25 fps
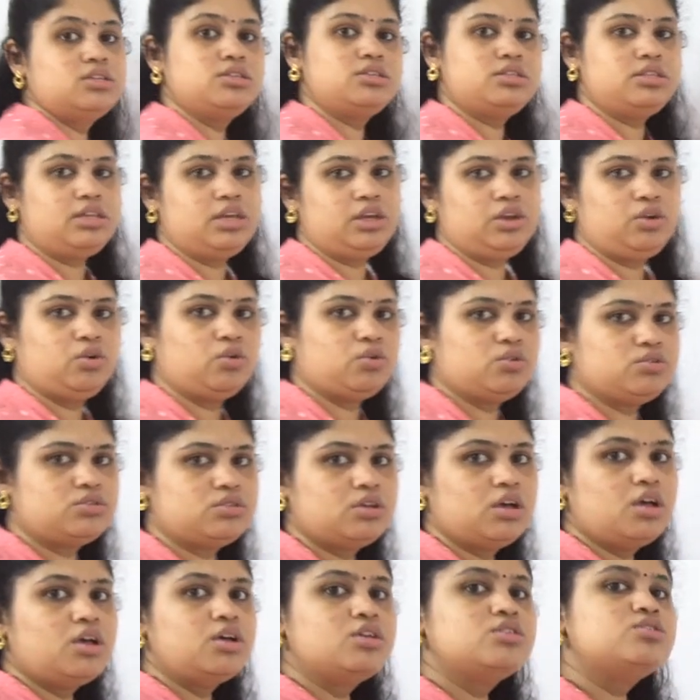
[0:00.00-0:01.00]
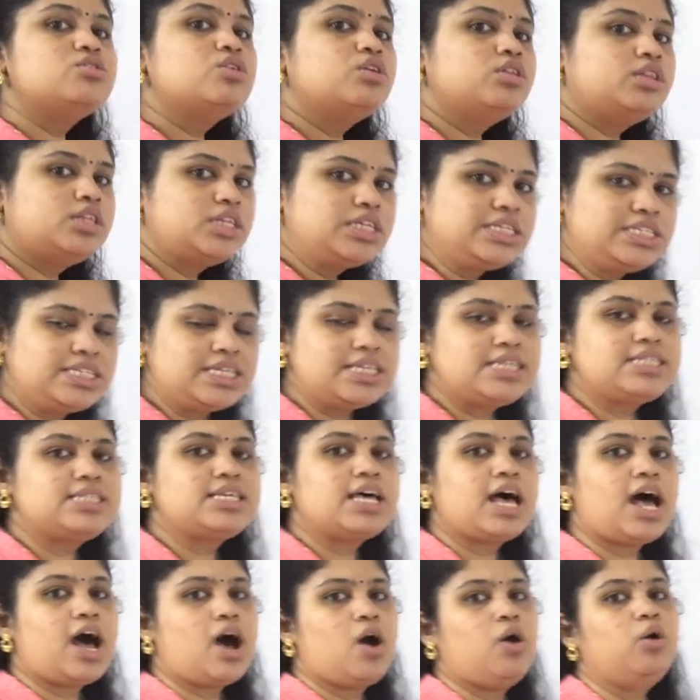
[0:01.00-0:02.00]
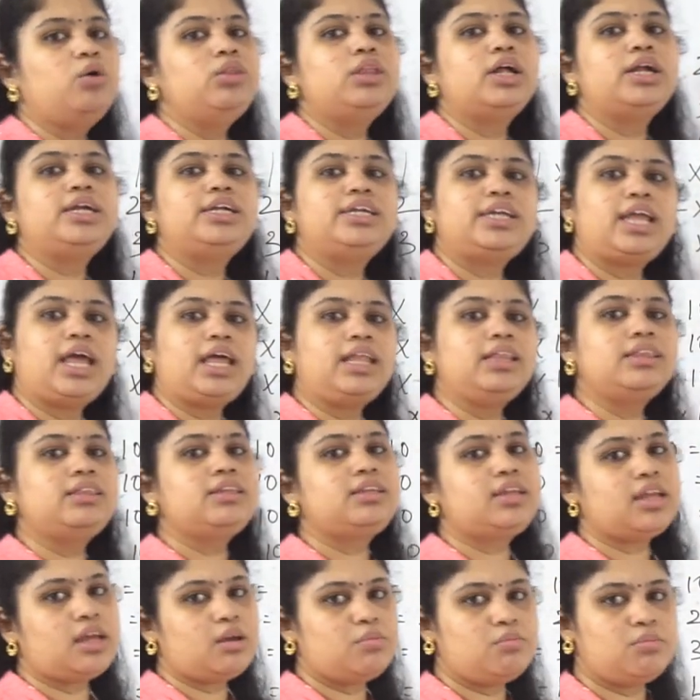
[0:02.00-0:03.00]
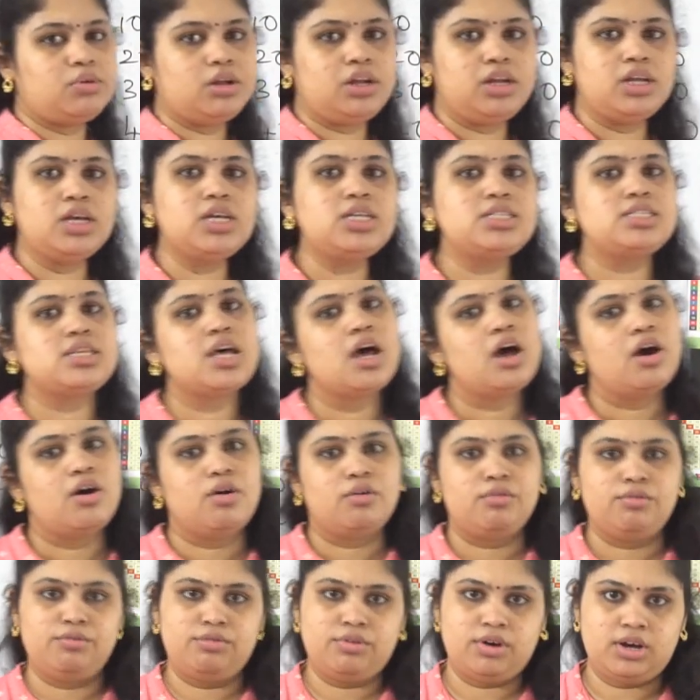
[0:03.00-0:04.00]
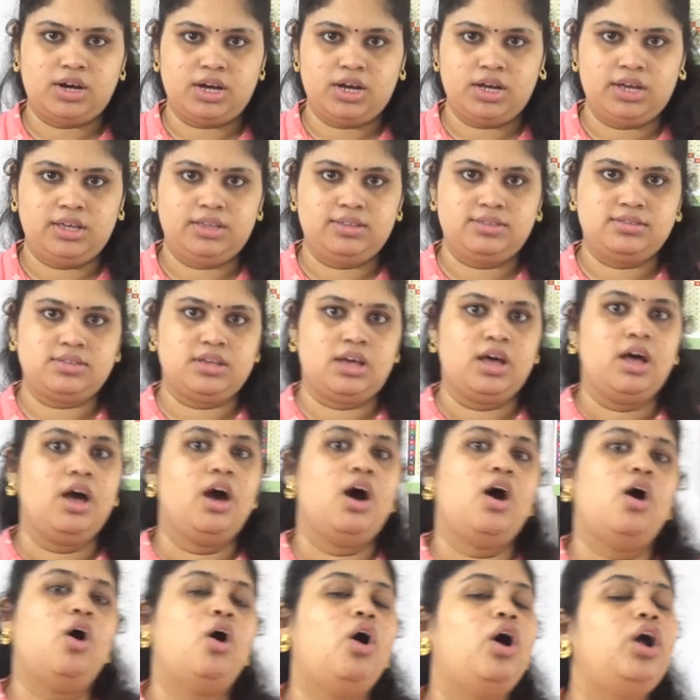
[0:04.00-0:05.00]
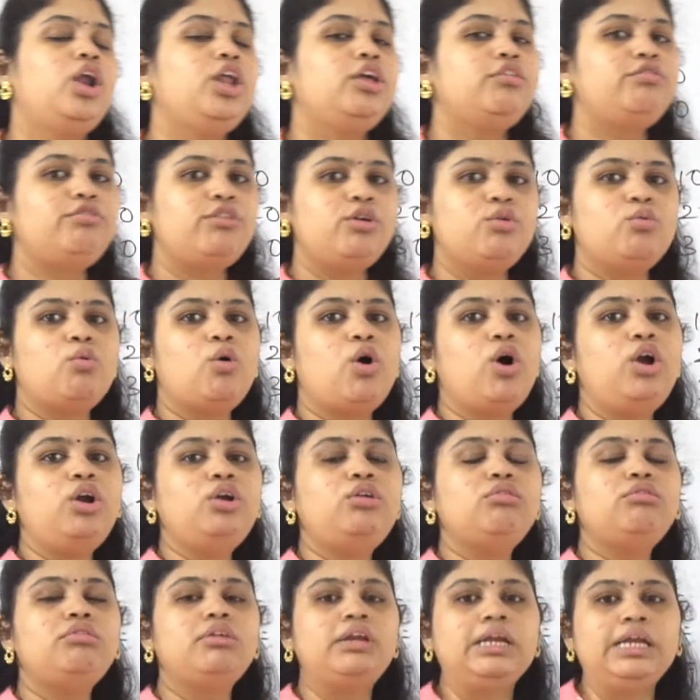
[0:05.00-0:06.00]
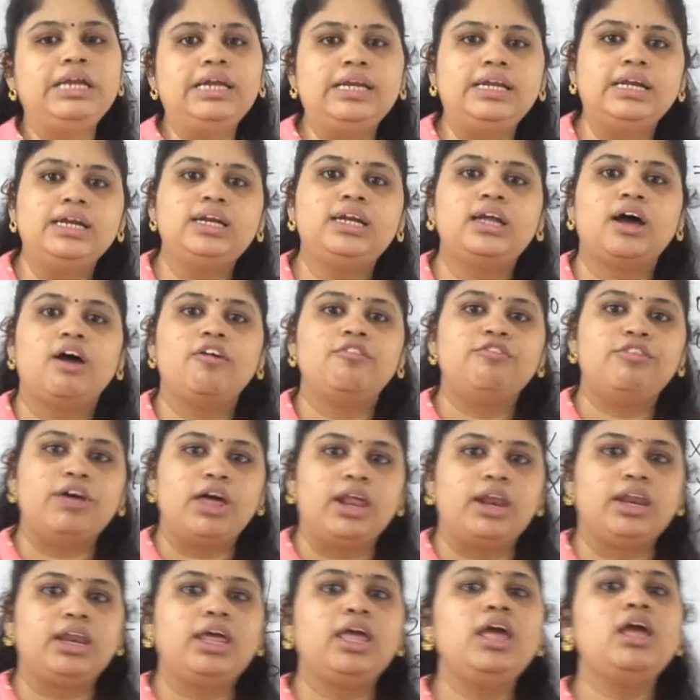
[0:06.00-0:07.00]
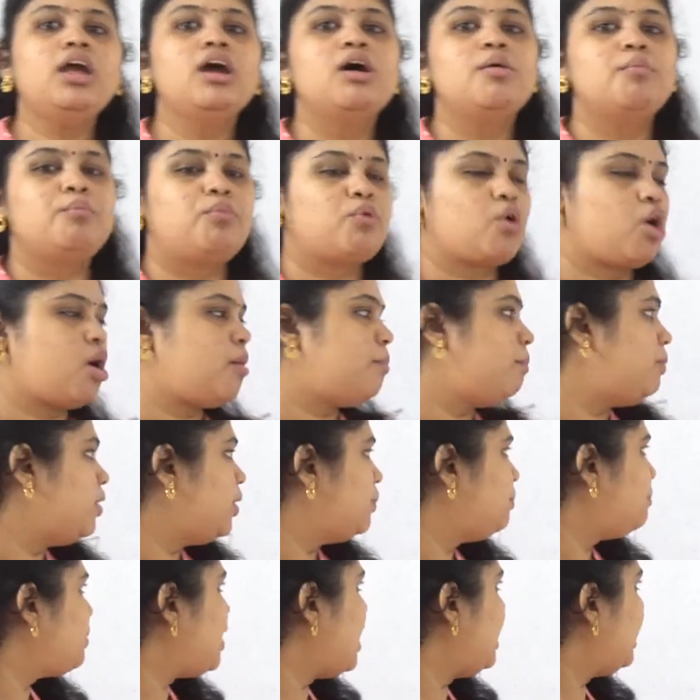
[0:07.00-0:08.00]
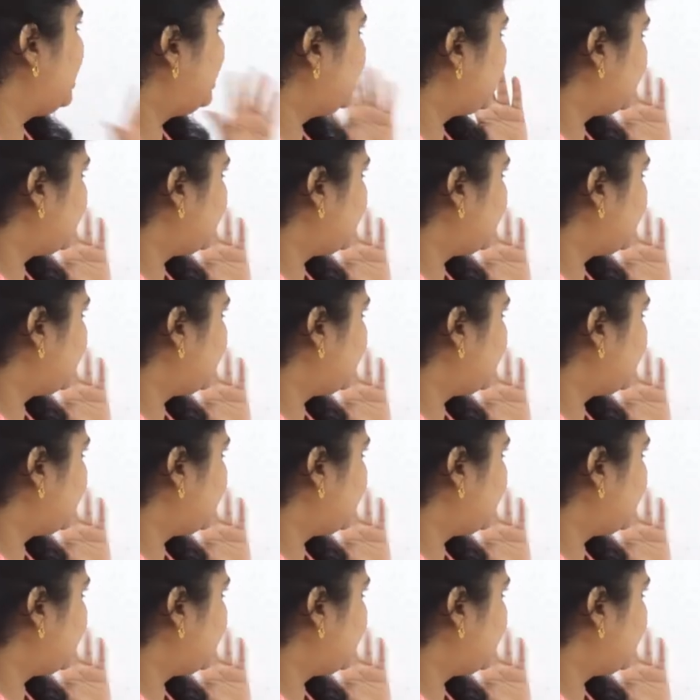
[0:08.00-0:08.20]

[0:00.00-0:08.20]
zeros. So this is how the 10th table is works. Or if you want to read it a very proper manner,